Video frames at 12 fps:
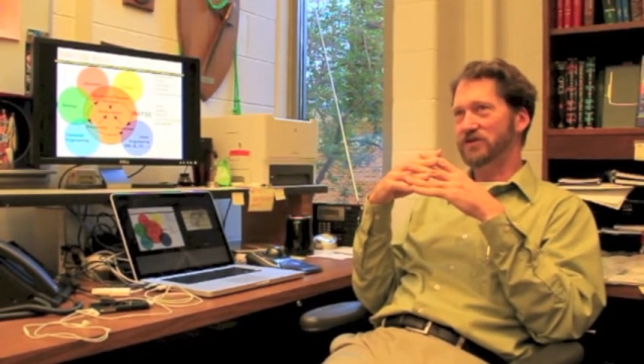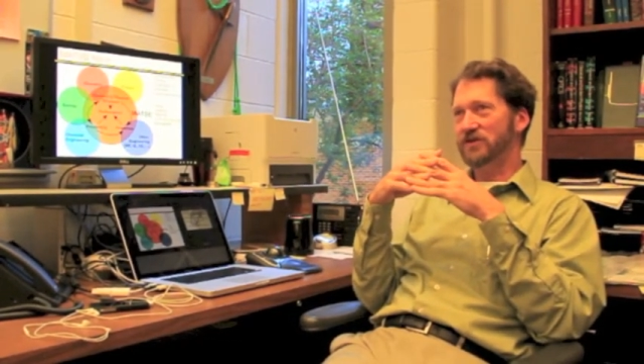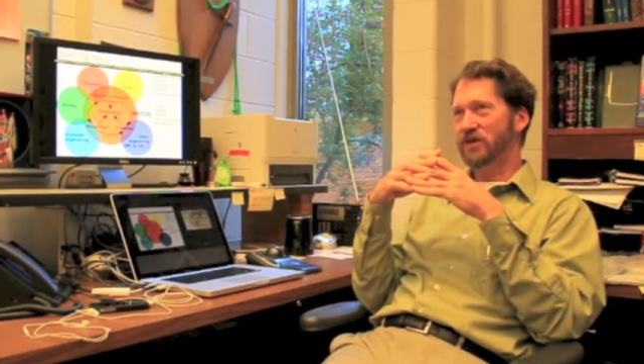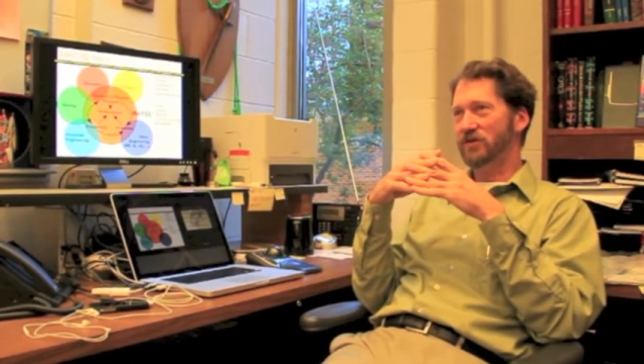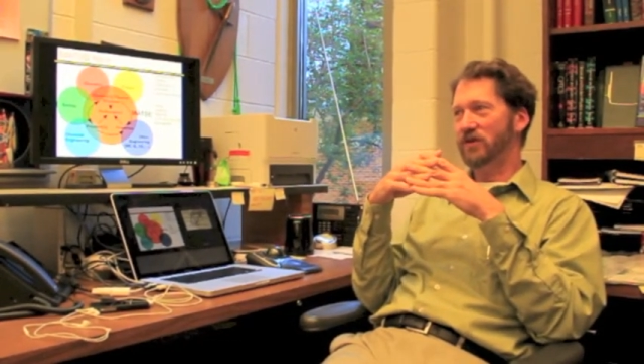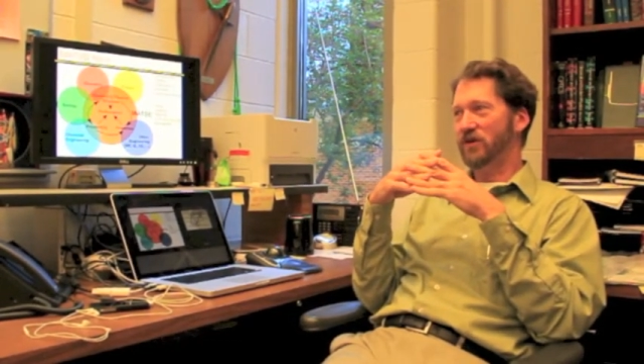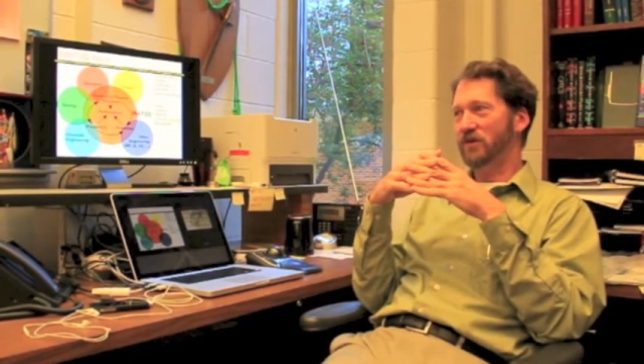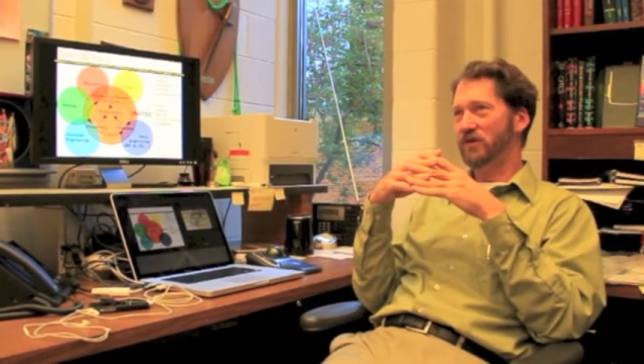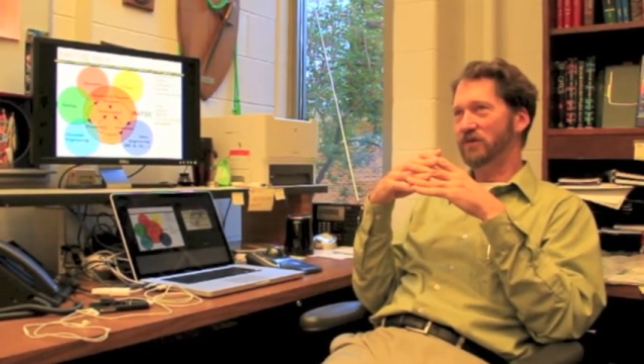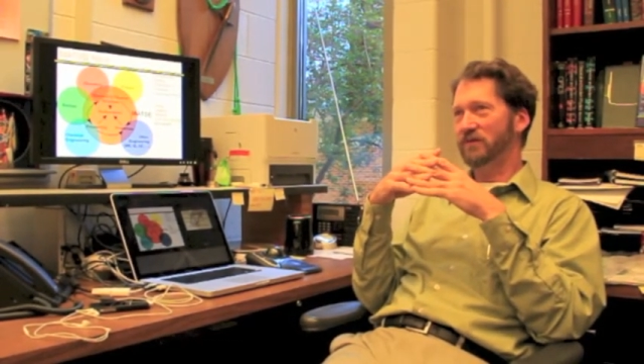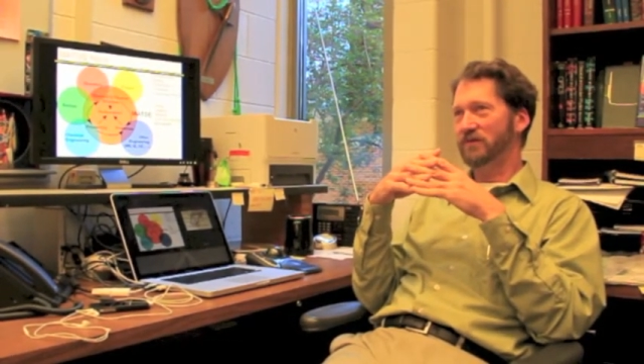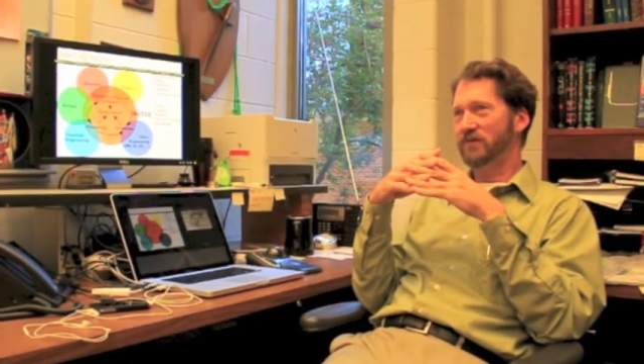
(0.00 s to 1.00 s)
Togo,
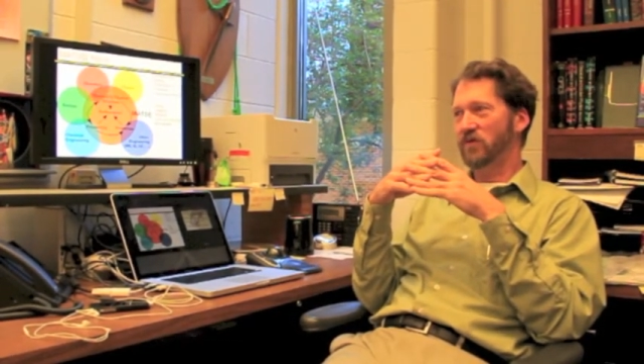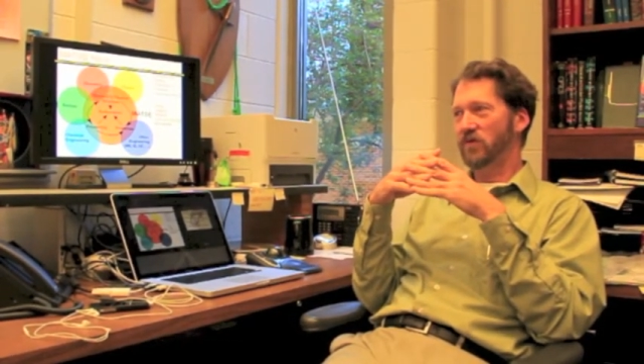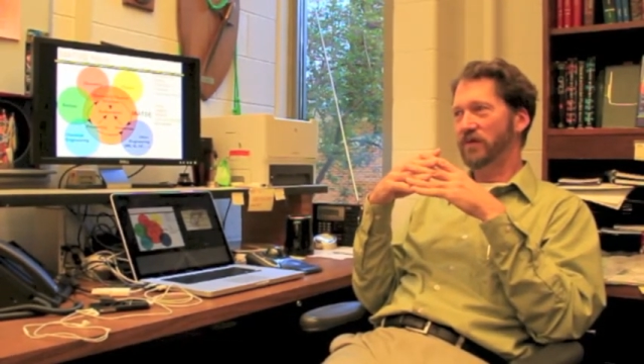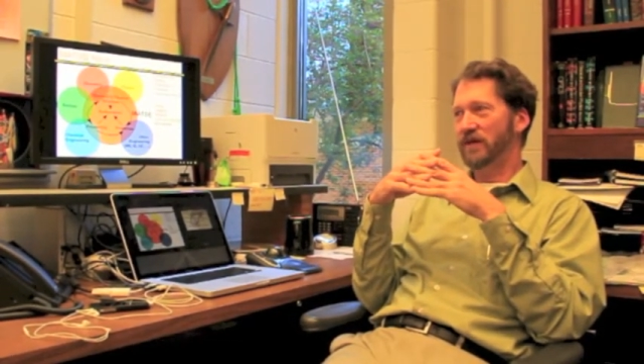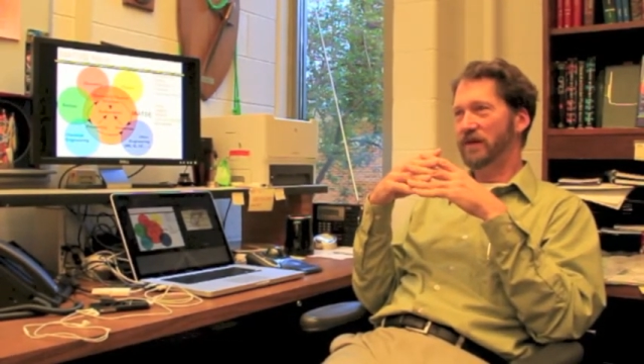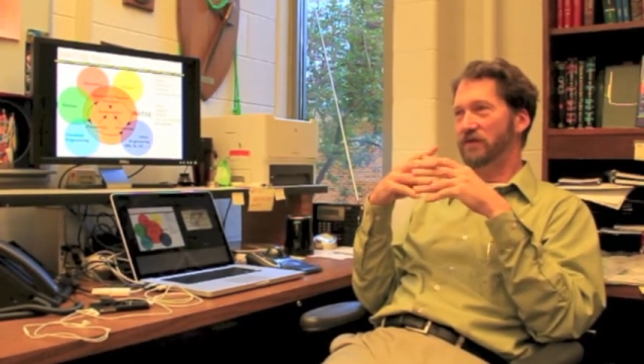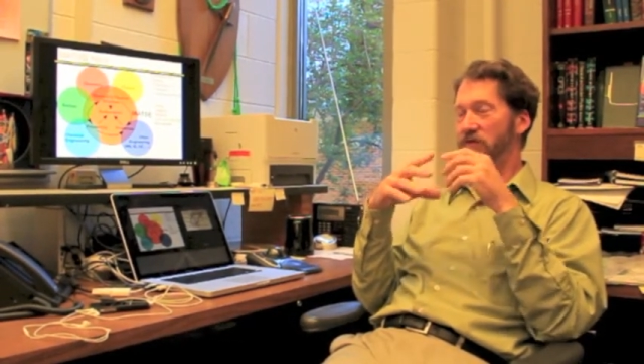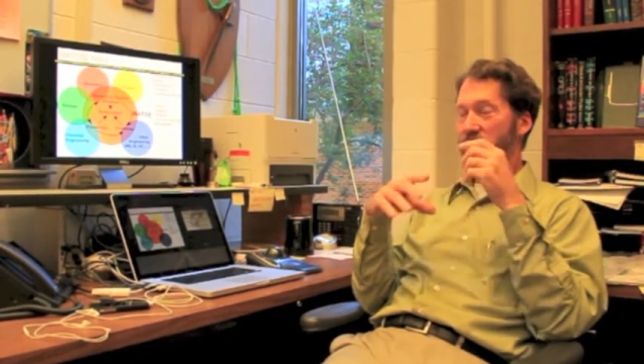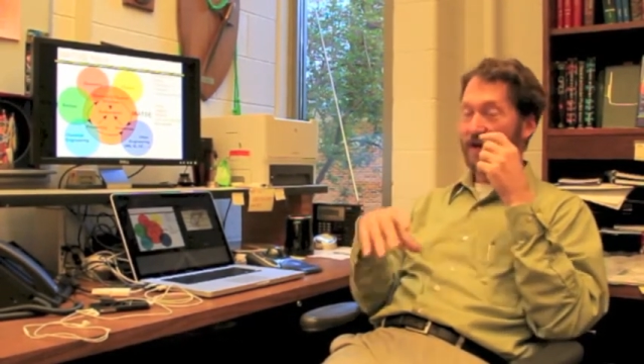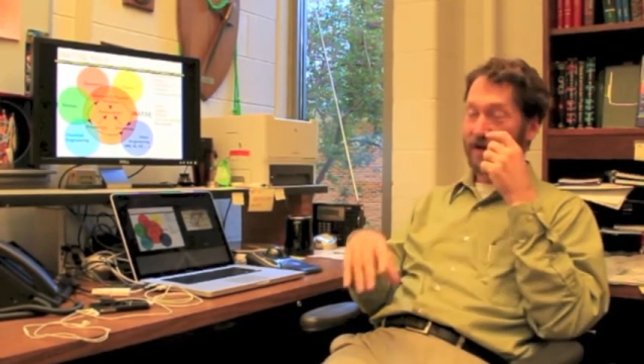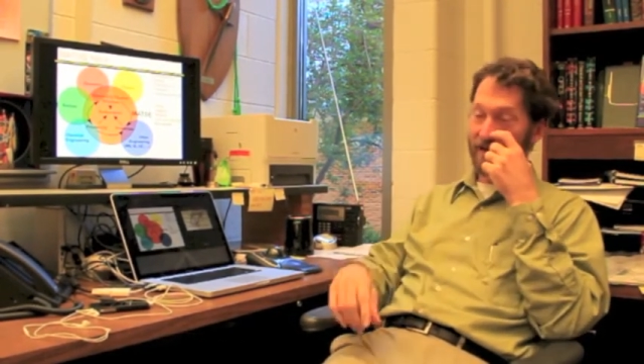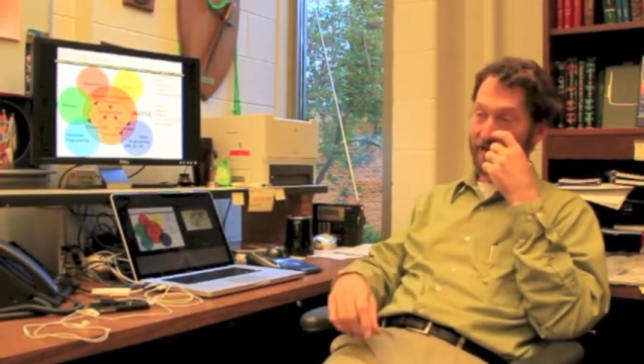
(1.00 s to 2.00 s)
if you had